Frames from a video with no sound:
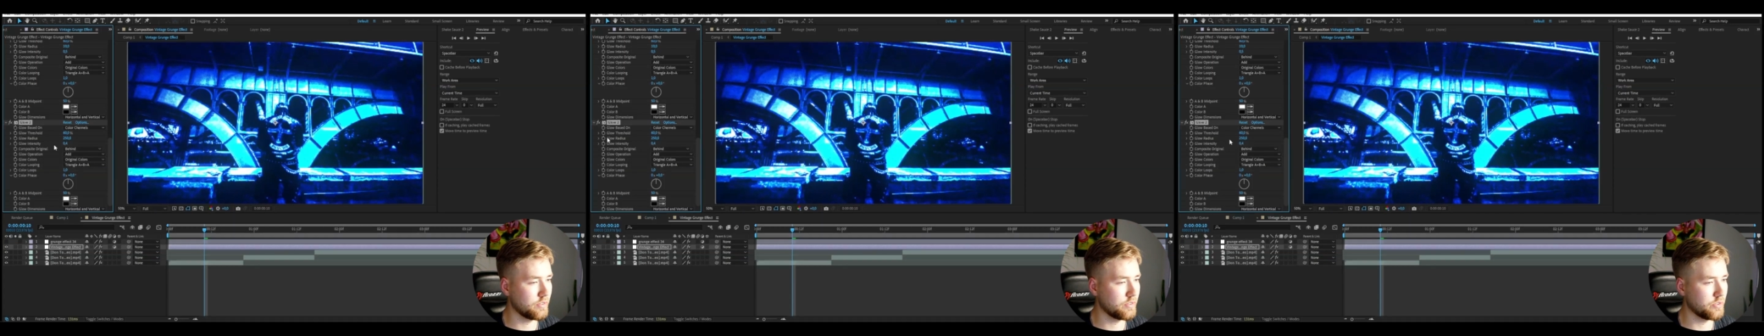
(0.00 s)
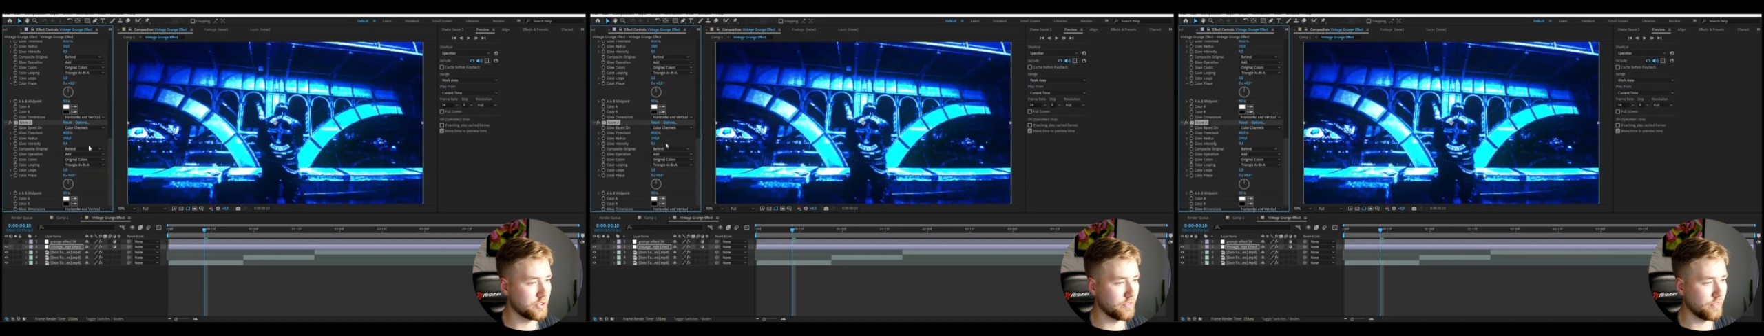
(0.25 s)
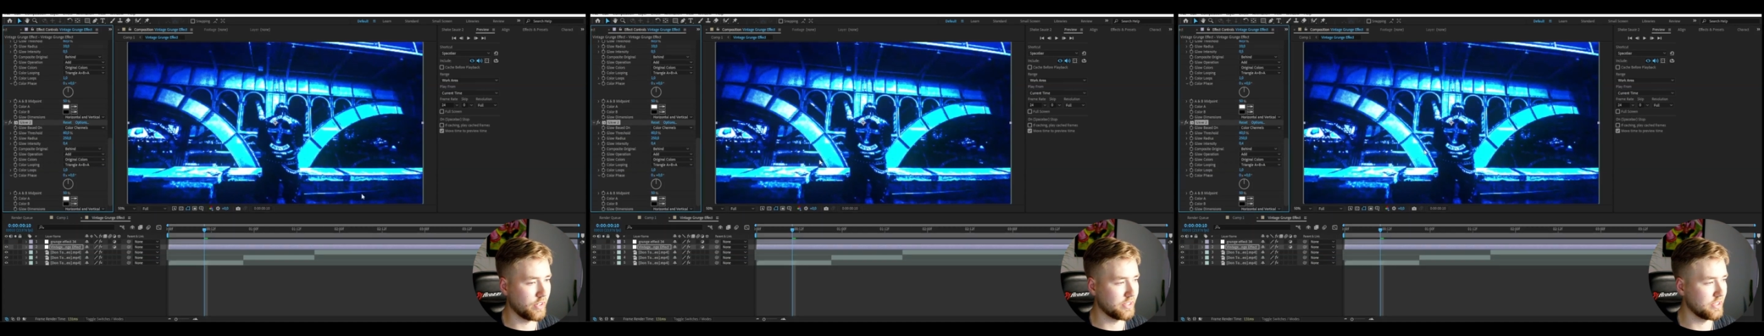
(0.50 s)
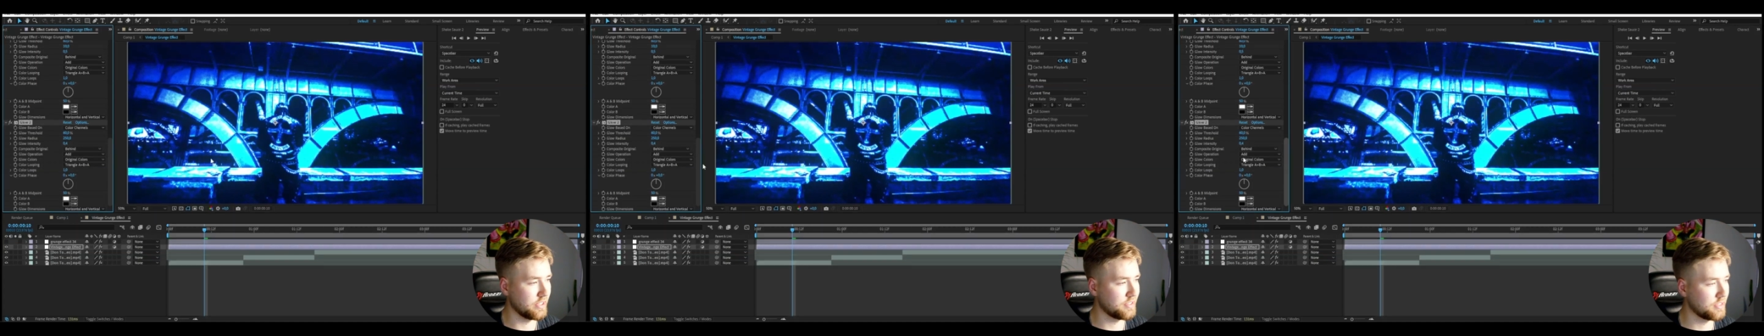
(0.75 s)
so something like
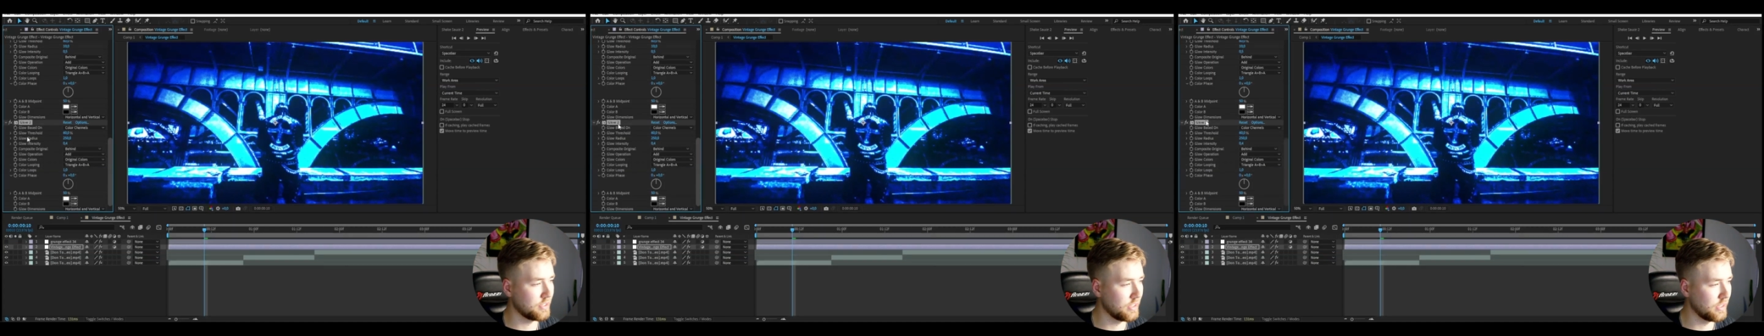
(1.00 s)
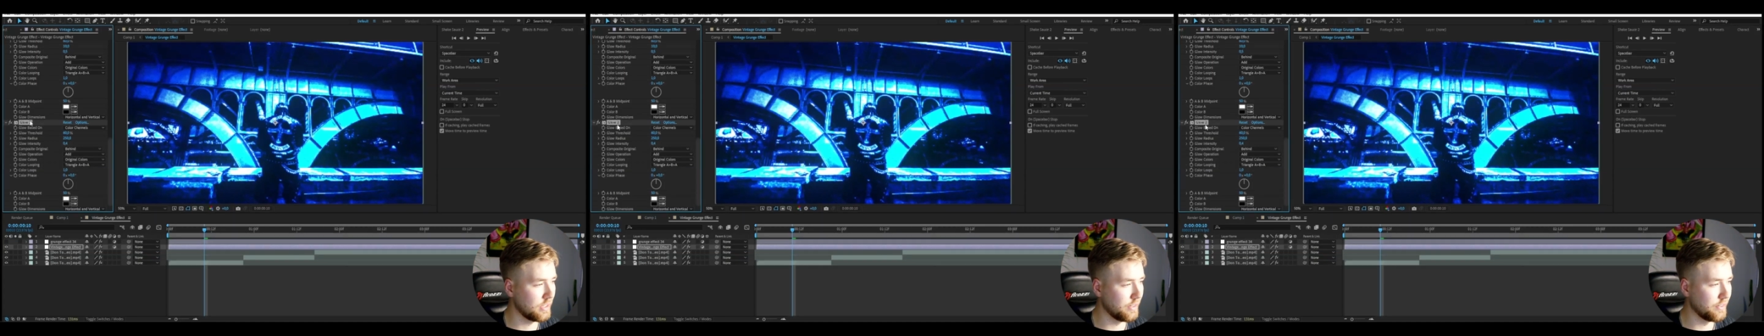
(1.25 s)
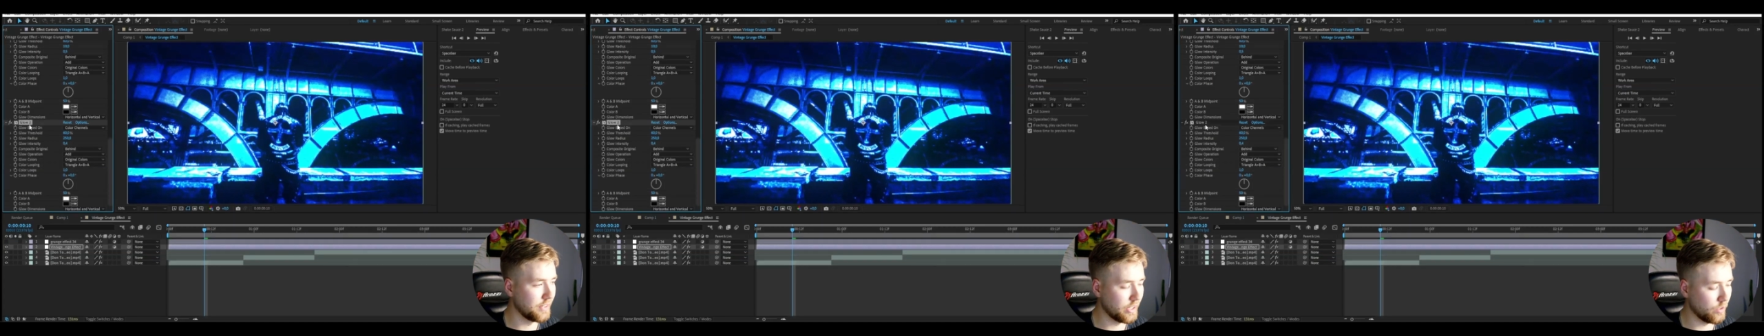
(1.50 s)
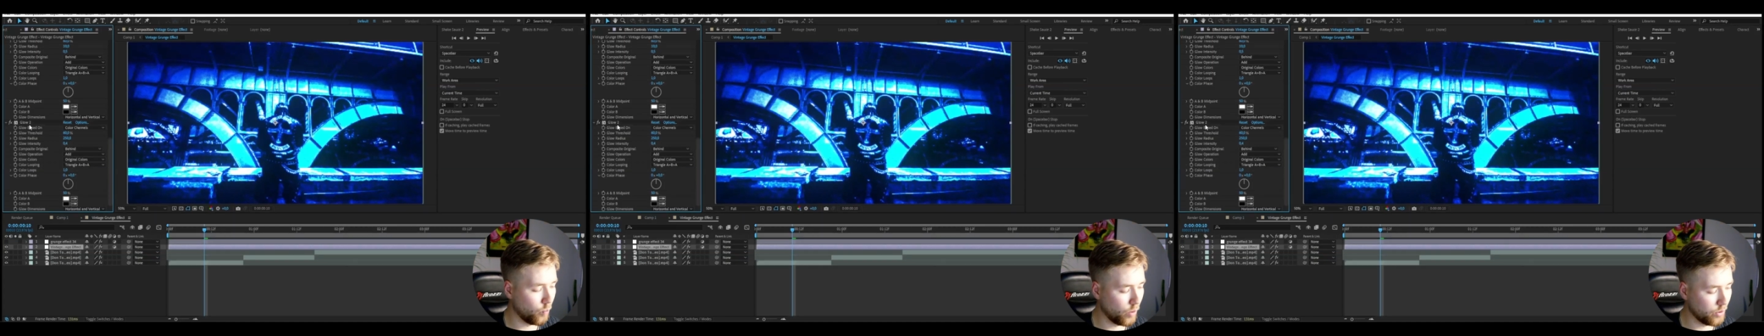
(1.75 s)
this.
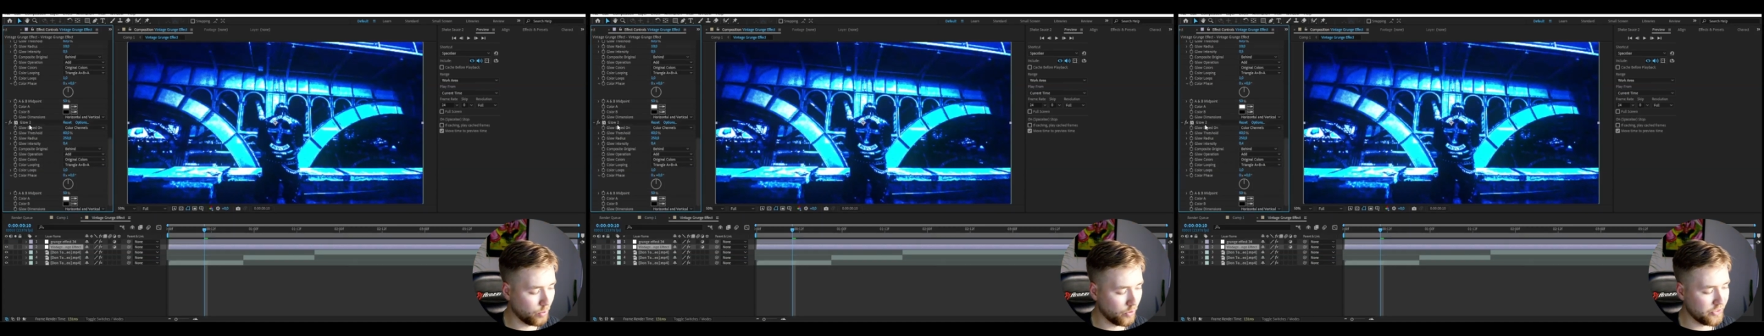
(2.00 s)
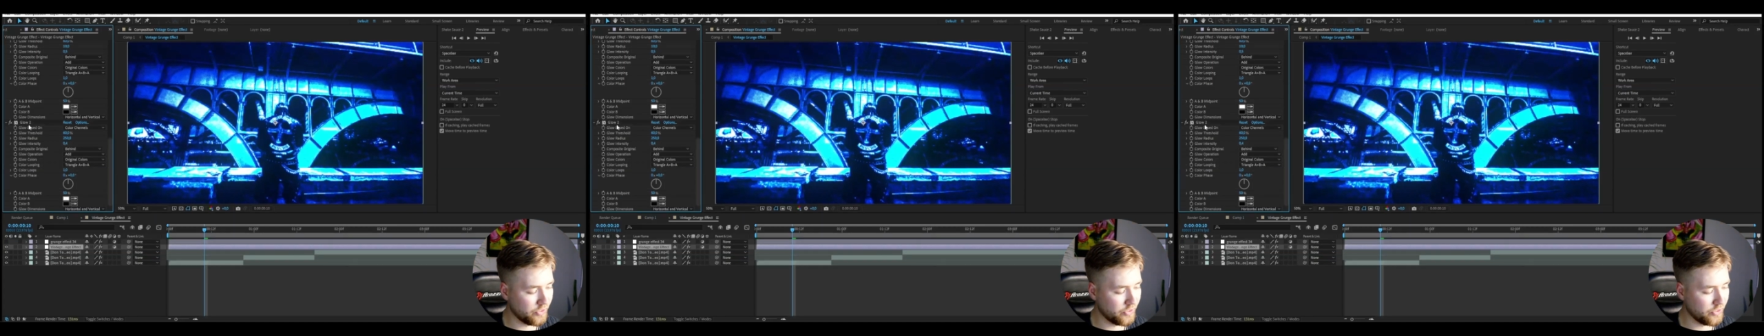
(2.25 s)
Then one